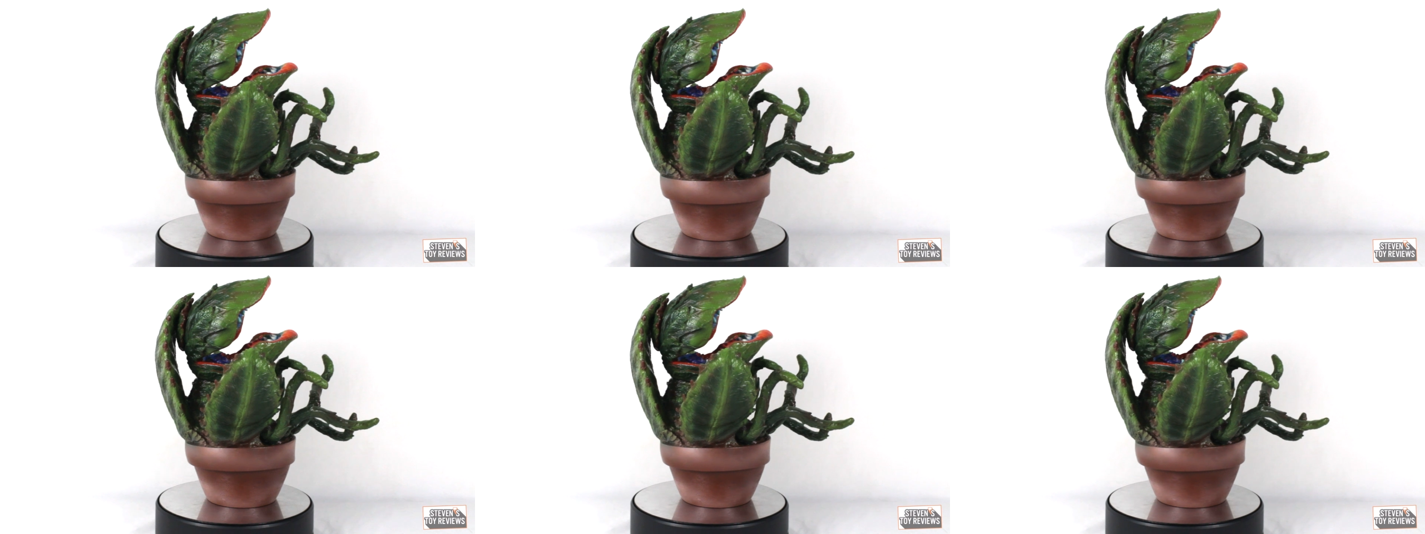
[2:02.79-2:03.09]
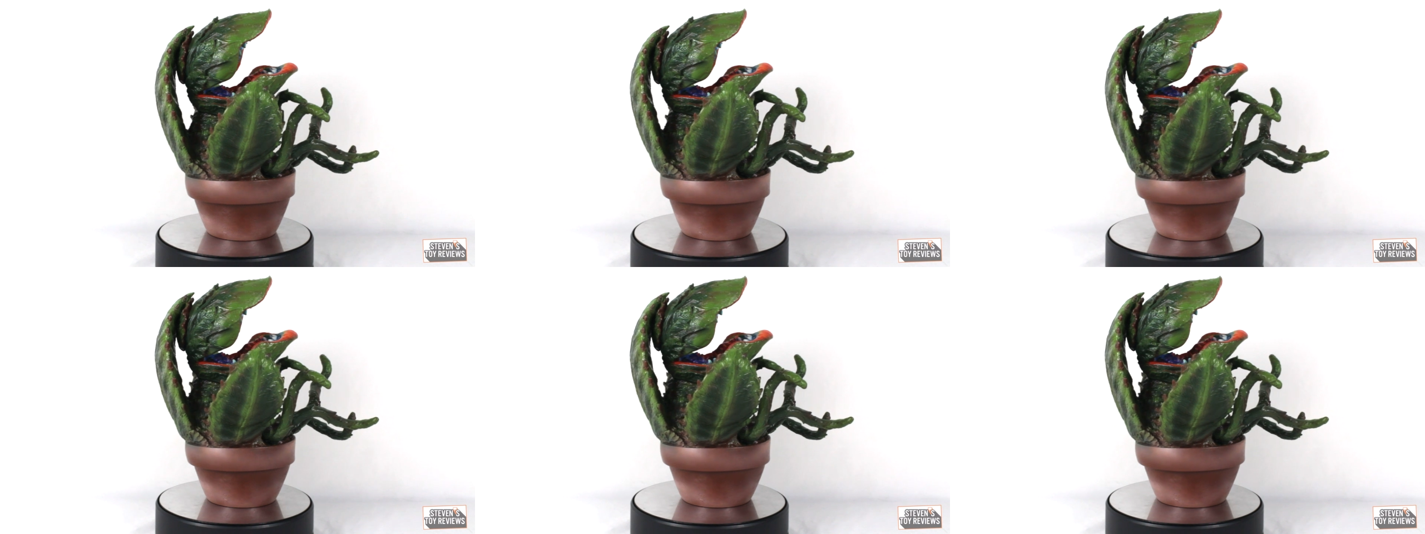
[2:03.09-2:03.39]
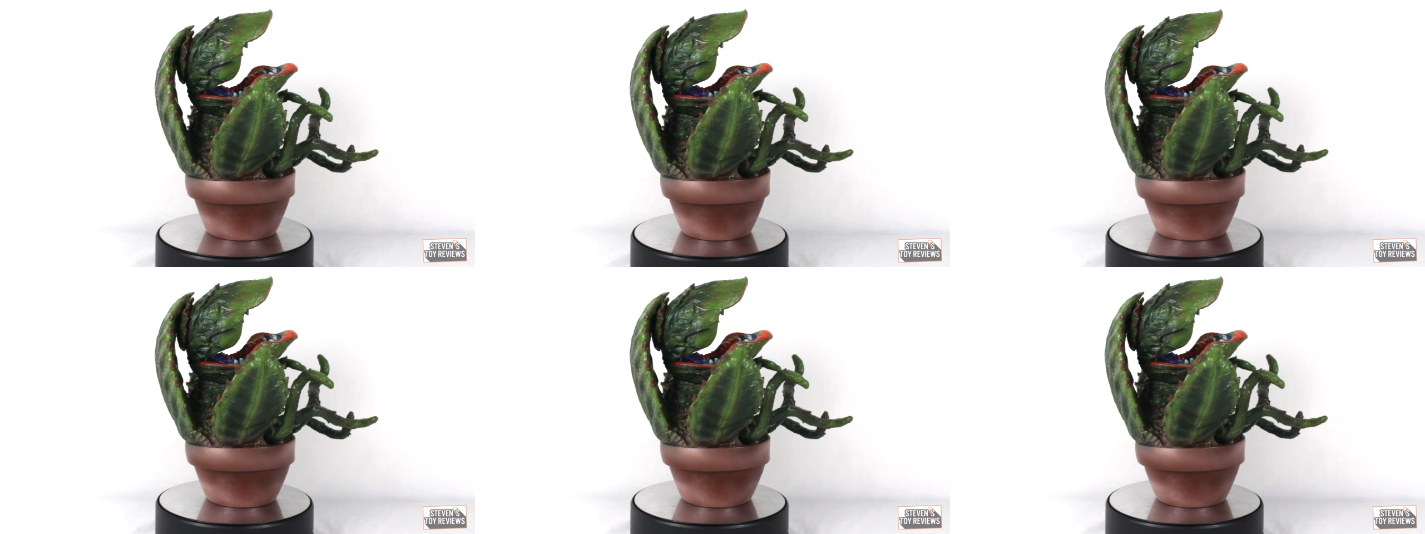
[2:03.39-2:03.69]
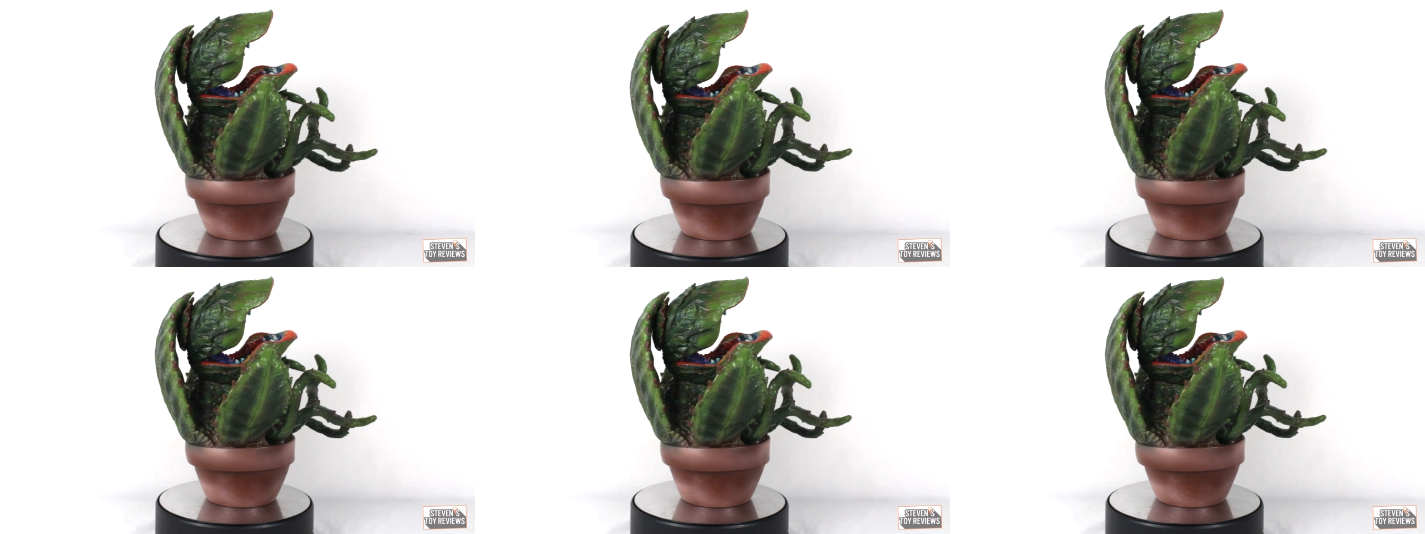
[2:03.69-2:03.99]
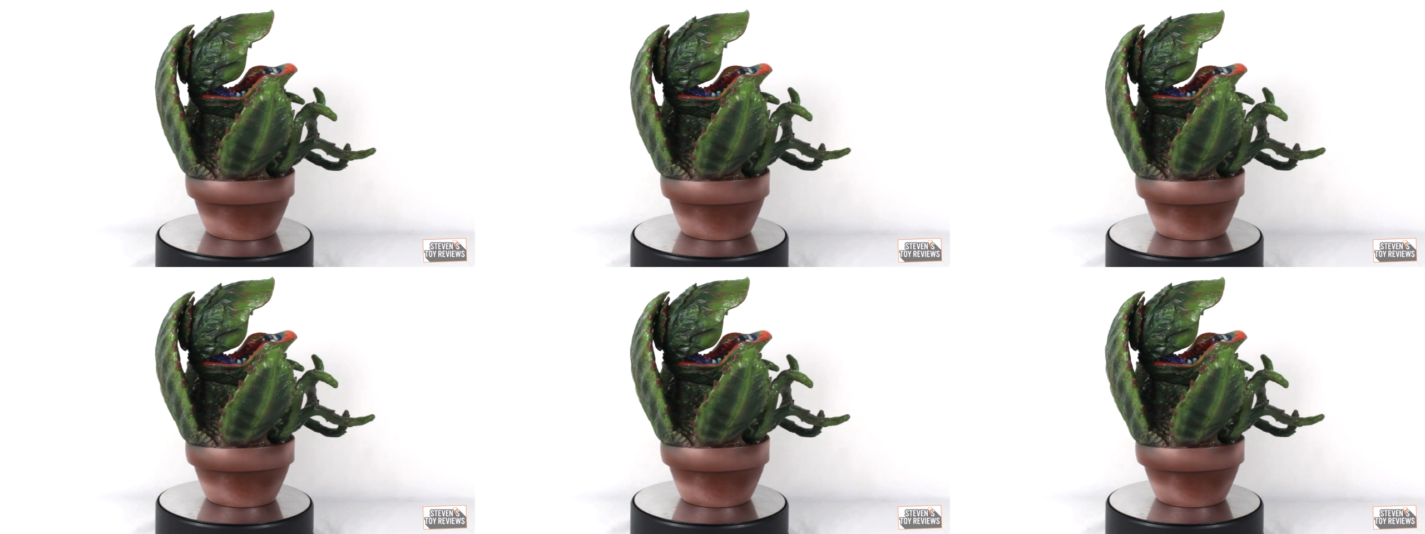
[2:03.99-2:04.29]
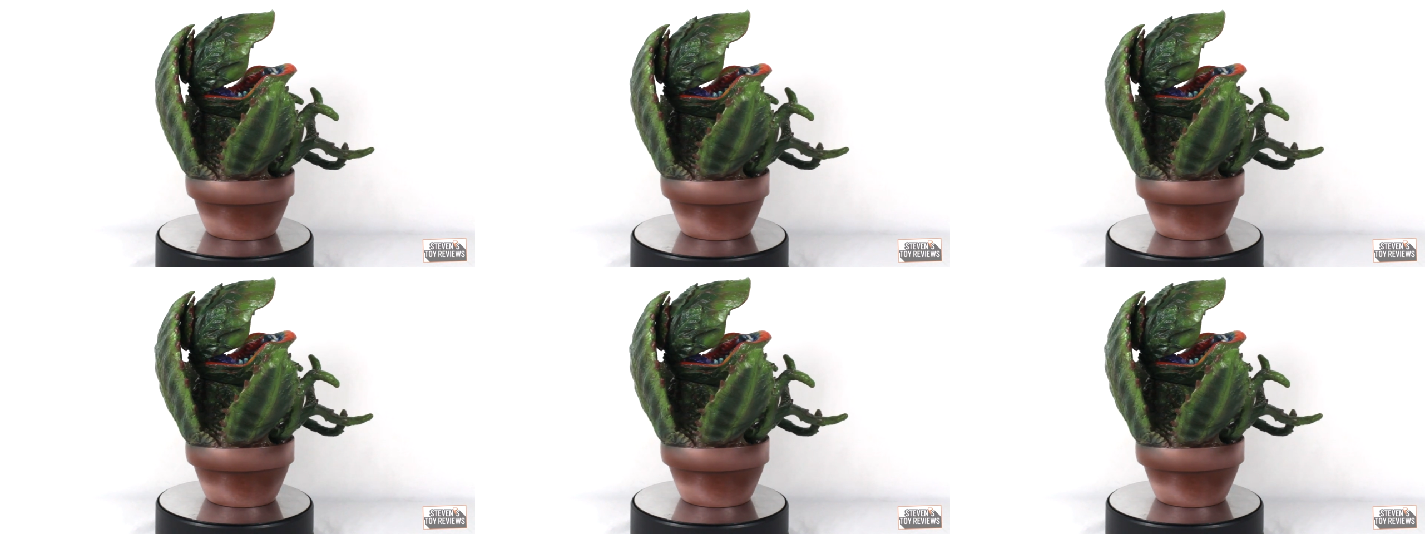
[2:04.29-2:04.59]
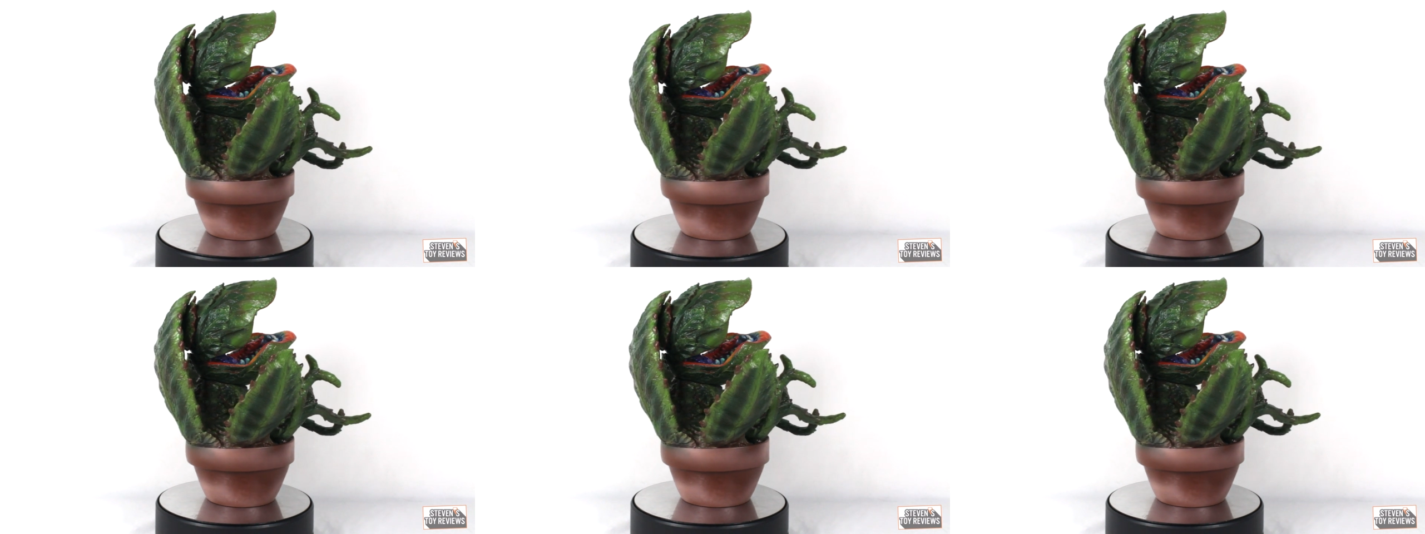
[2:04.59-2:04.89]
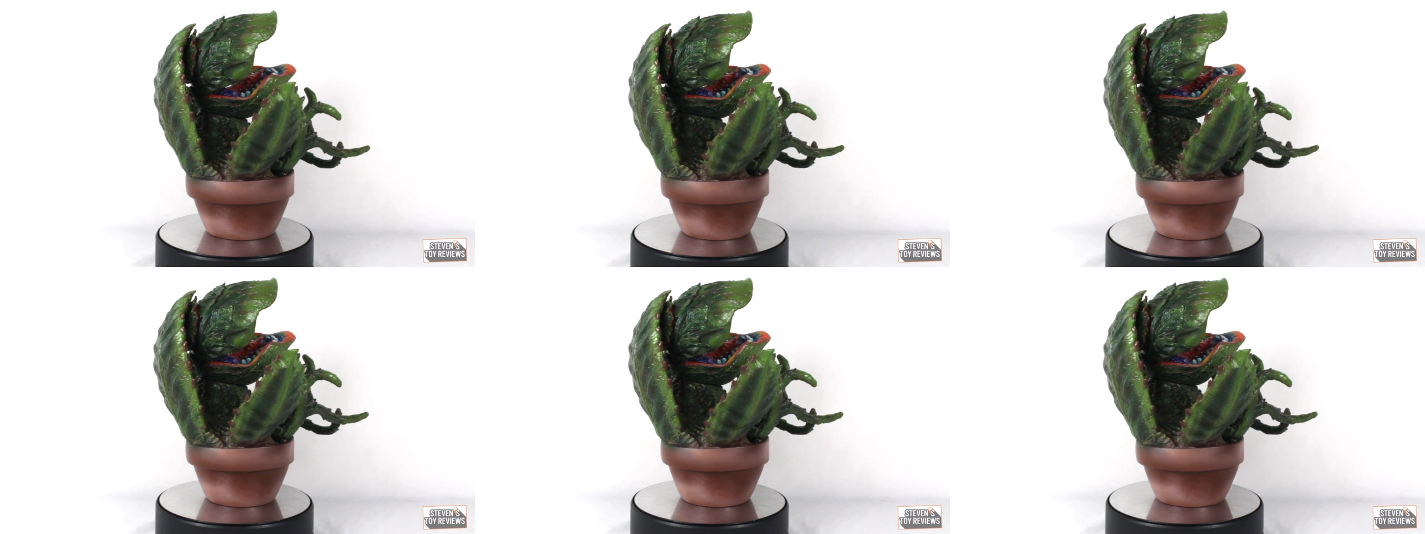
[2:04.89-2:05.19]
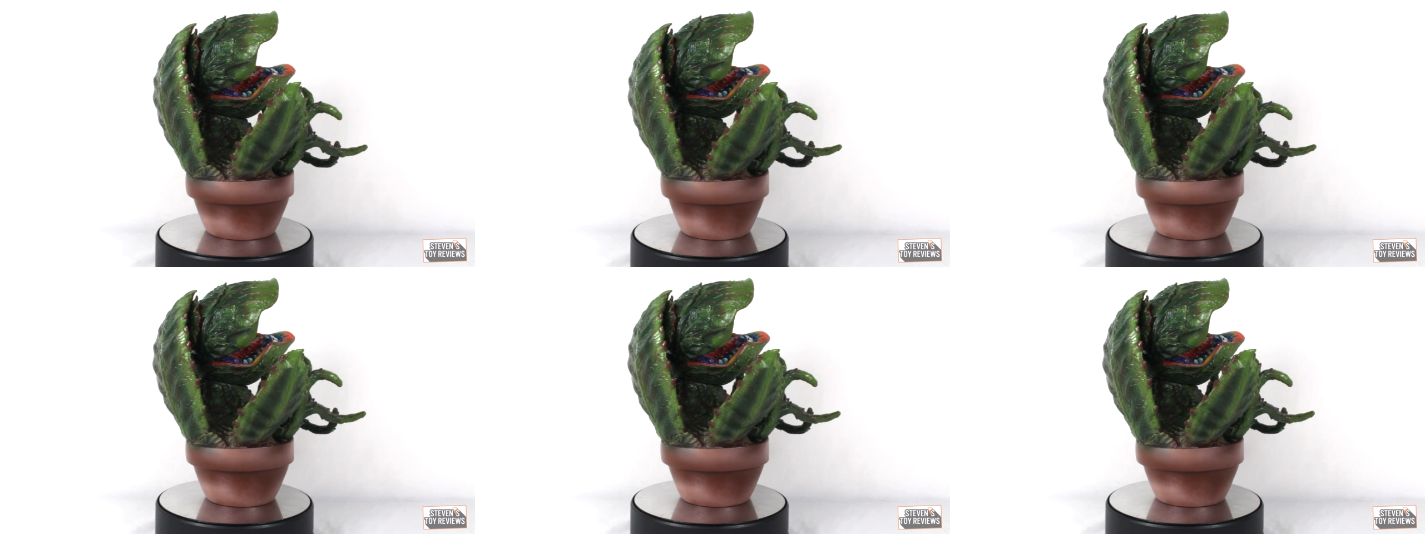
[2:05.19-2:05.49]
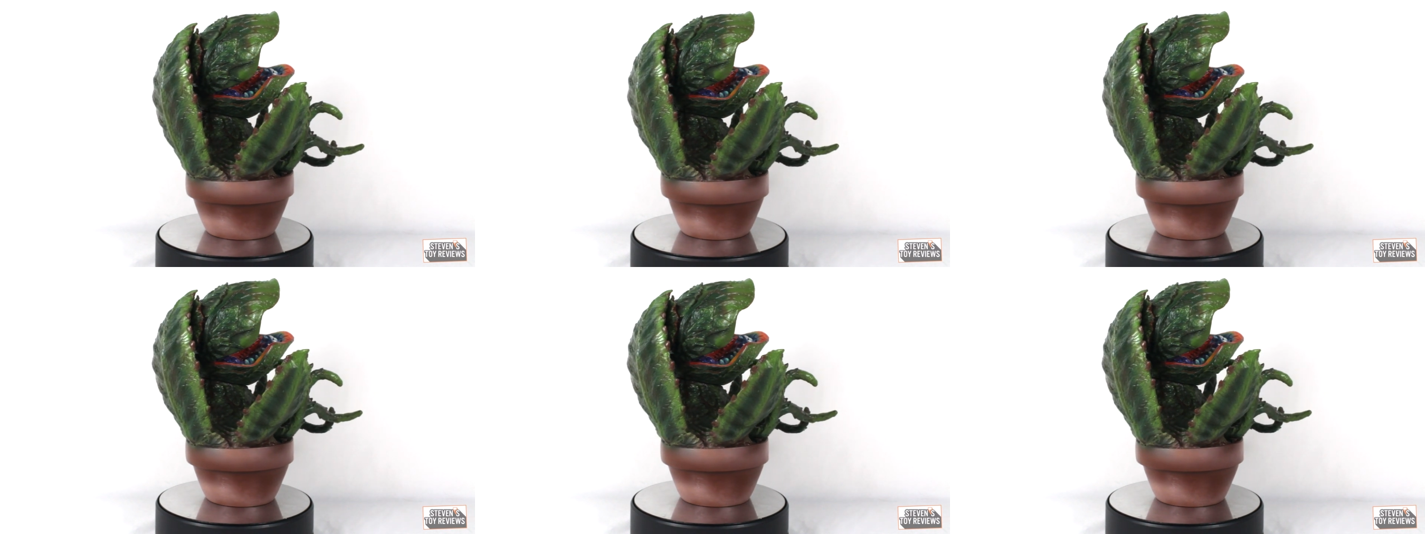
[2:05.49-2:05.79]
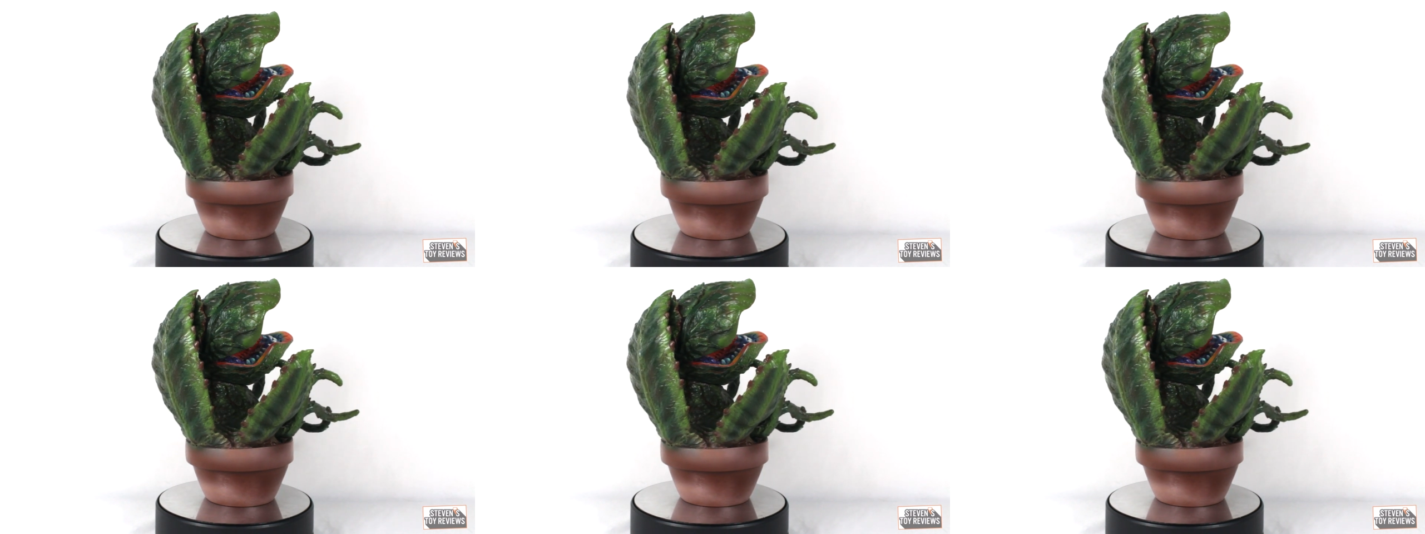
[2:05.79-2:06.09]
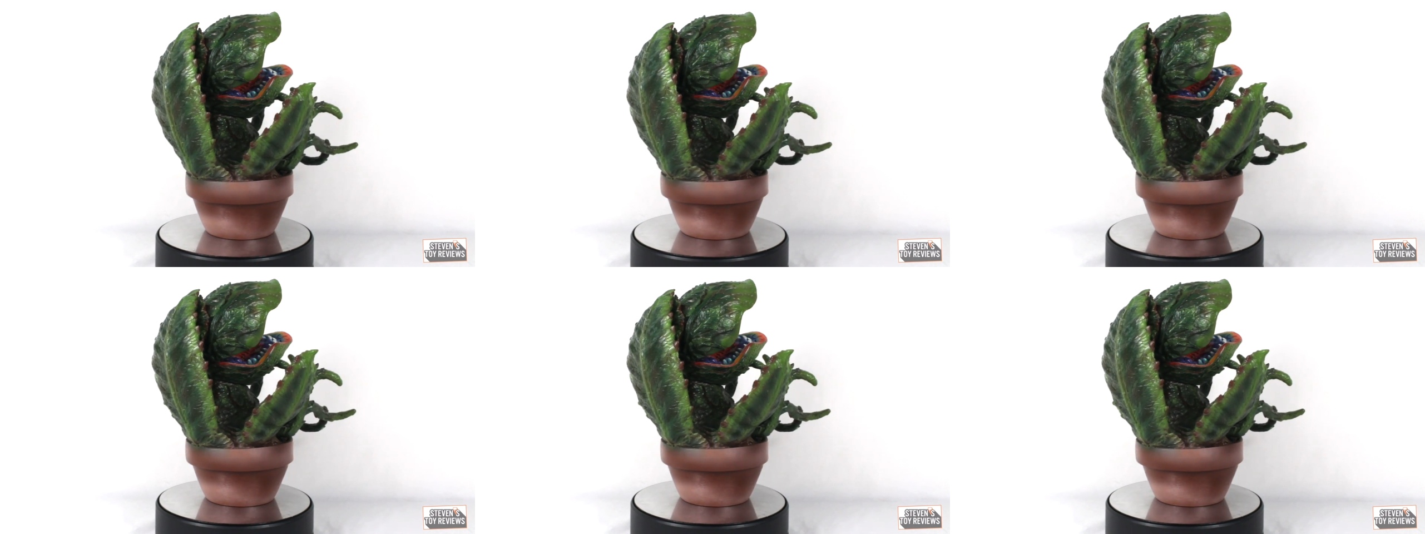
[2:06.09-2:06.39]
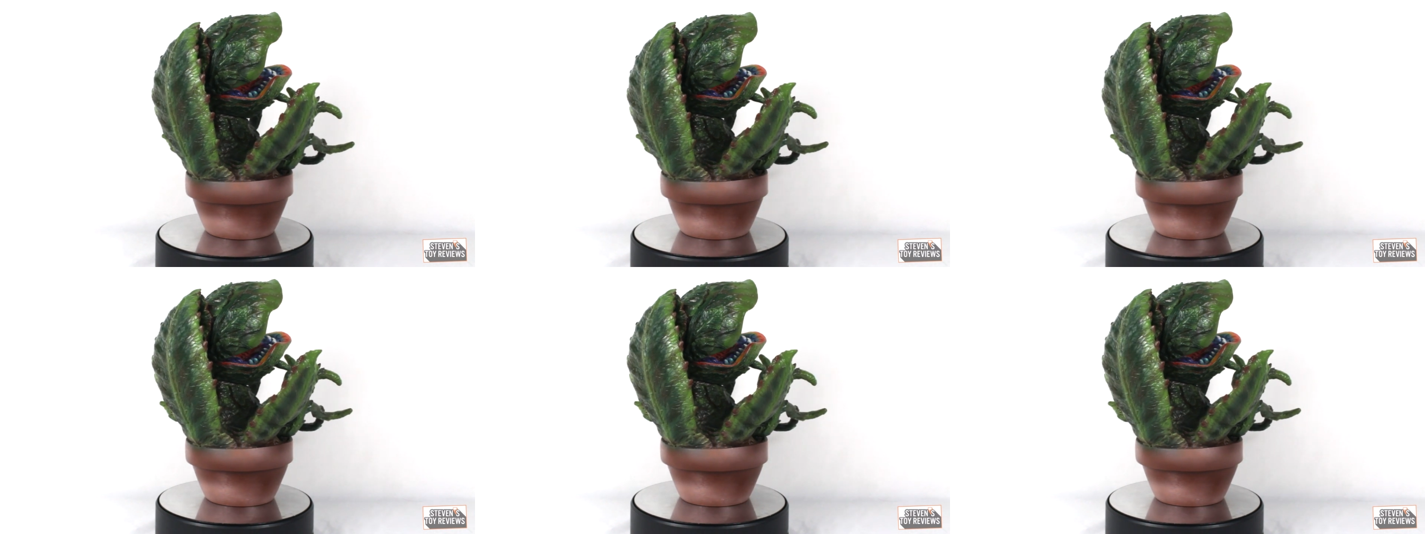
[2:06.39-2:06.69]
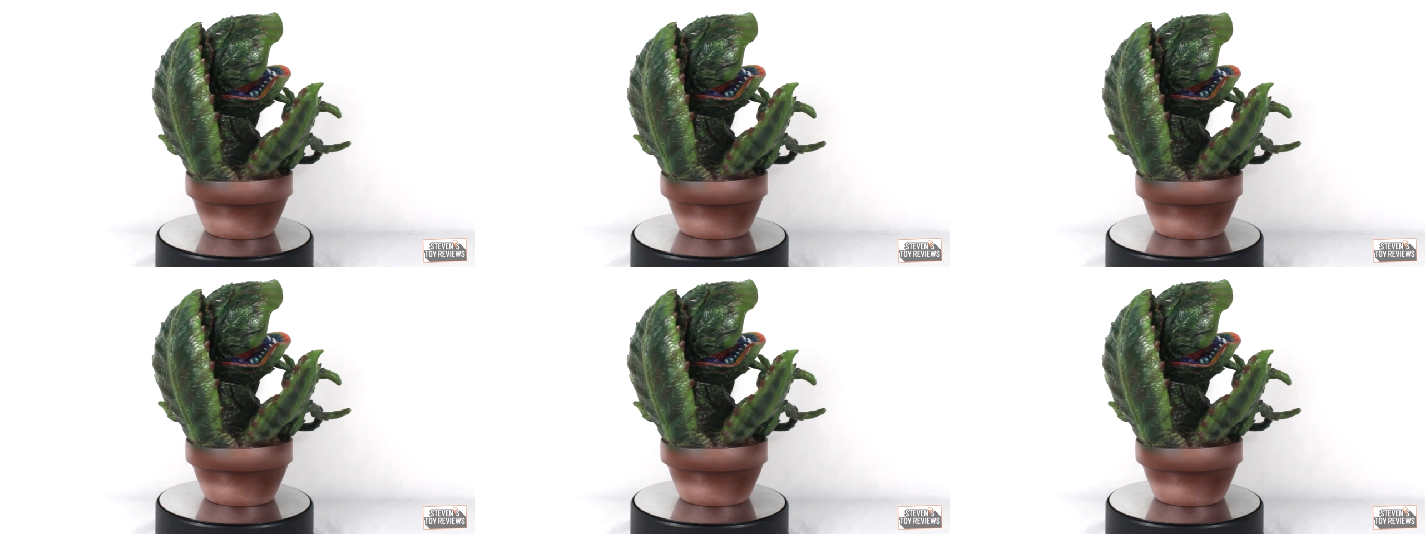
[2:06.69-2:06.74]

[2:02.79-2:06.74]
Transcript: Nobody's mouth can be seen.